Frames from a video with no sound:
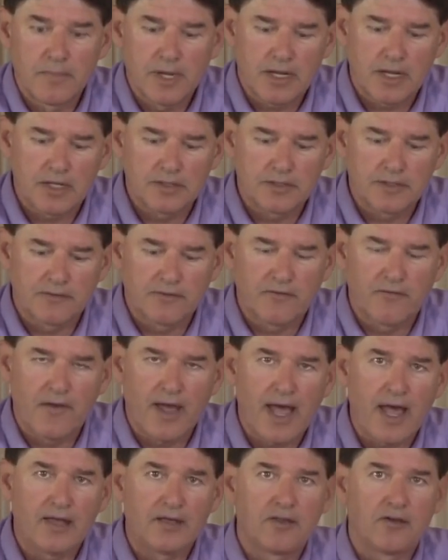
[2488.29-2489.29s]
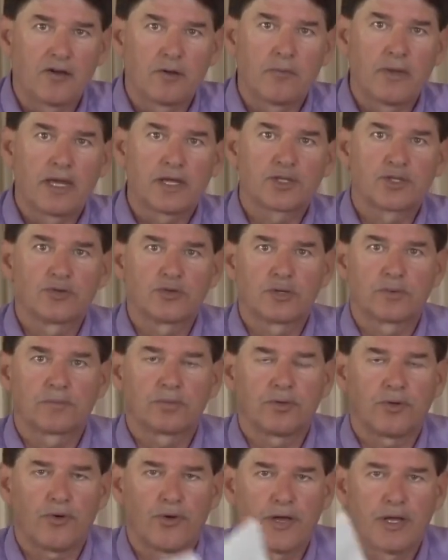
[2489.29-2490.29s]
And because of the value, it makes you an
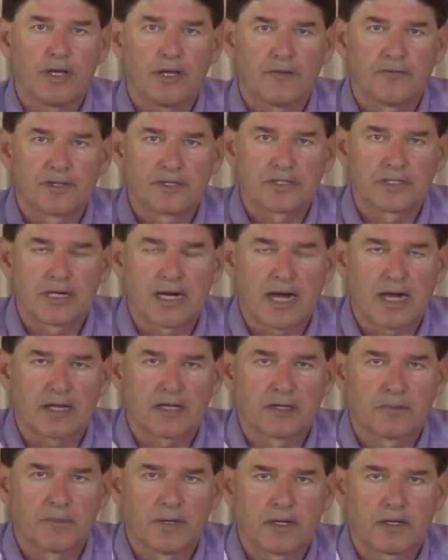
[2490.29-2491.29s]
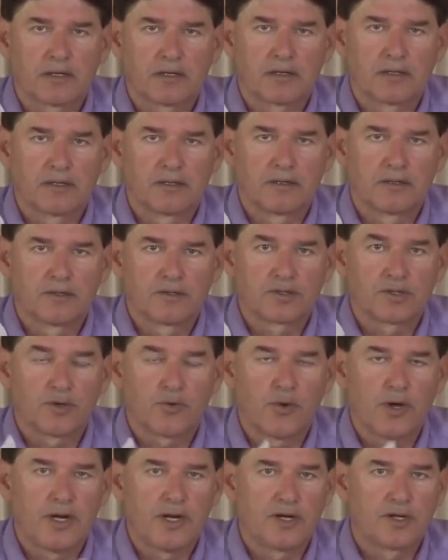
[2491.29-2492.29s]
employee of this document.
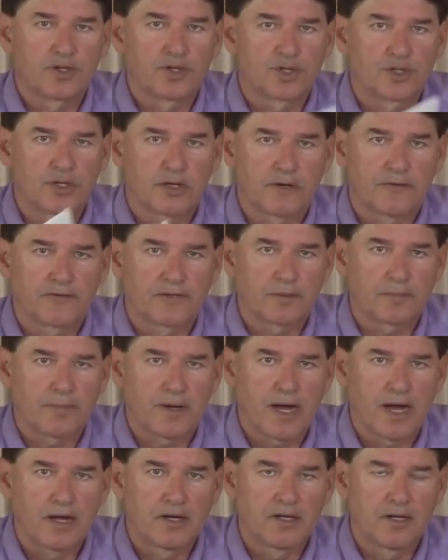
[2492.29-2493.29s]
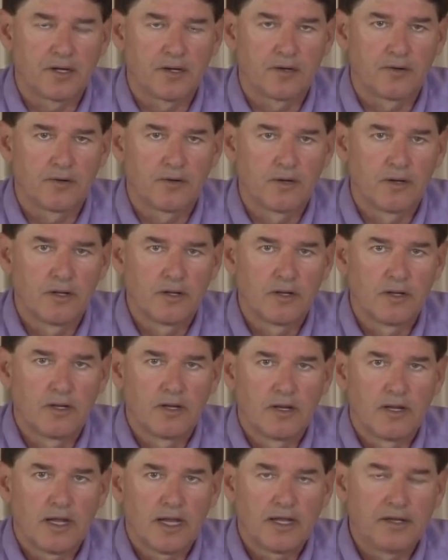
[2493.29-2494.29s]
So when it is served upon you
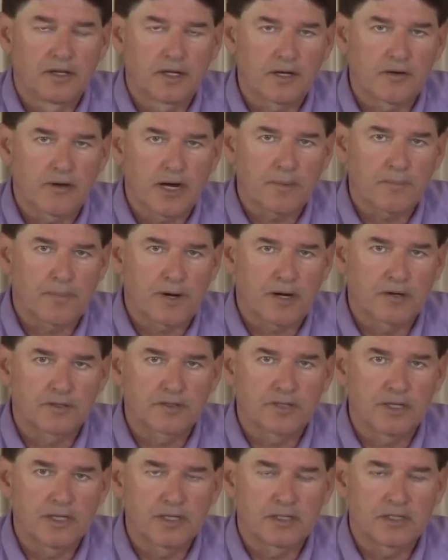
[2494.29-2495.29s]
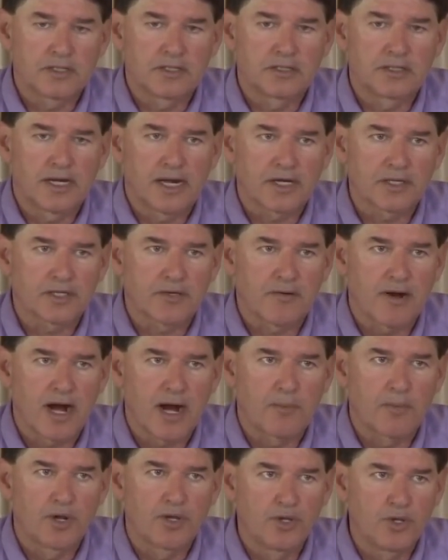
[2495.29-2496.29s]
in the correct parse syntax
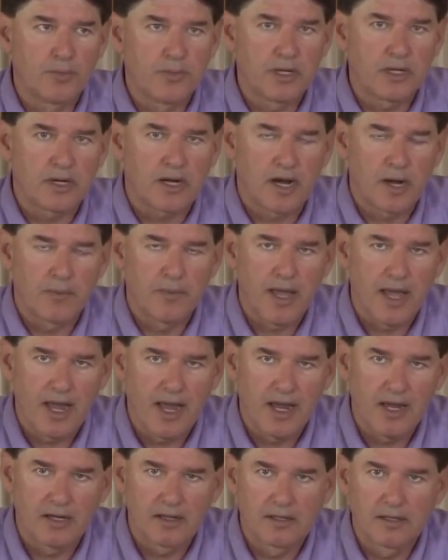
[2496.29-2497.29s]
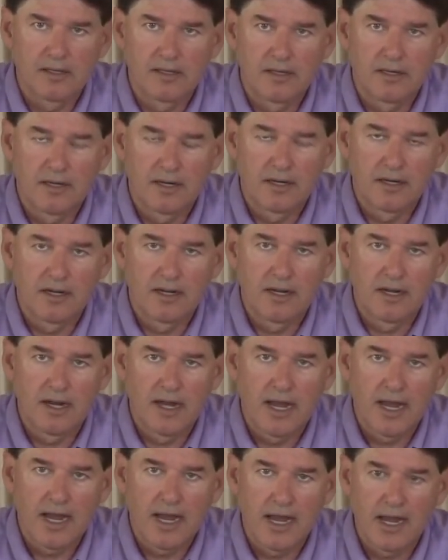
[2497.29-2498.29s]
grammar, you become a,
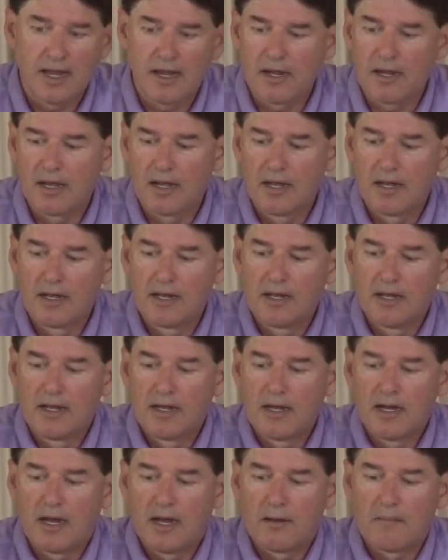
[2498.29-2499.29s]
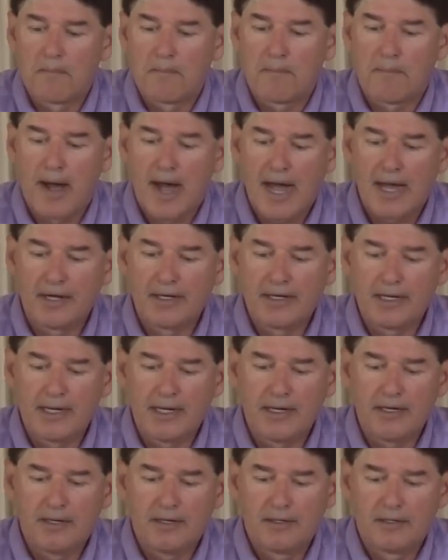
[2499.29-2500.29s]
a
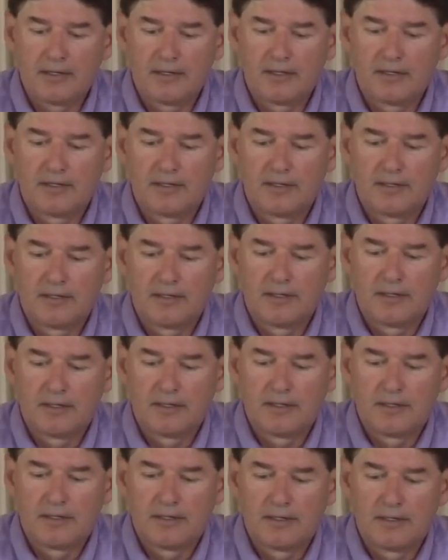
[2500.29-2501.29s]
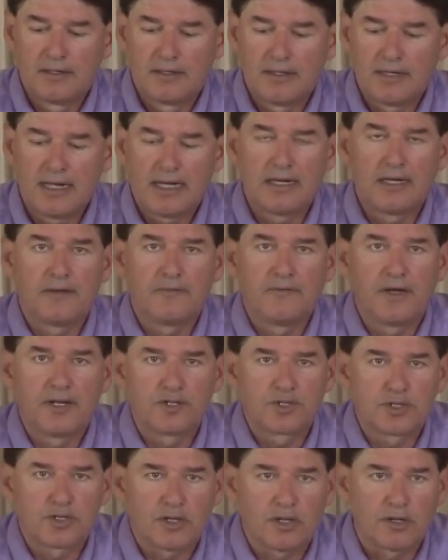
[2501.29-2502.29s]
bonded
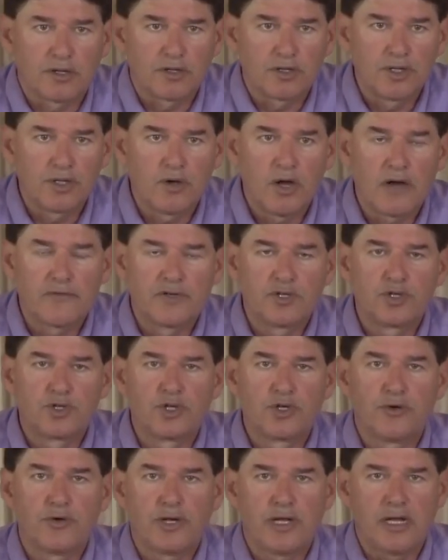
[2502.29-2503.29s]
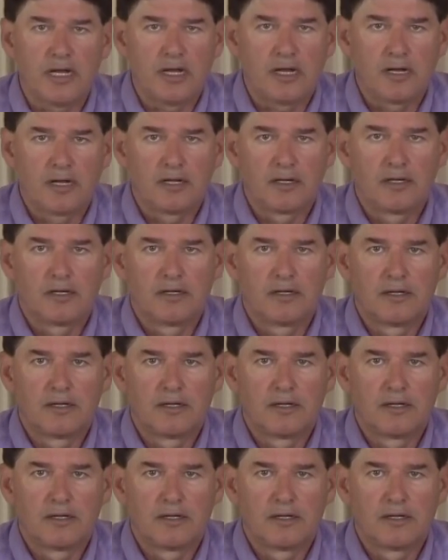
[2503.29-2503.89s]
individual. You have a duty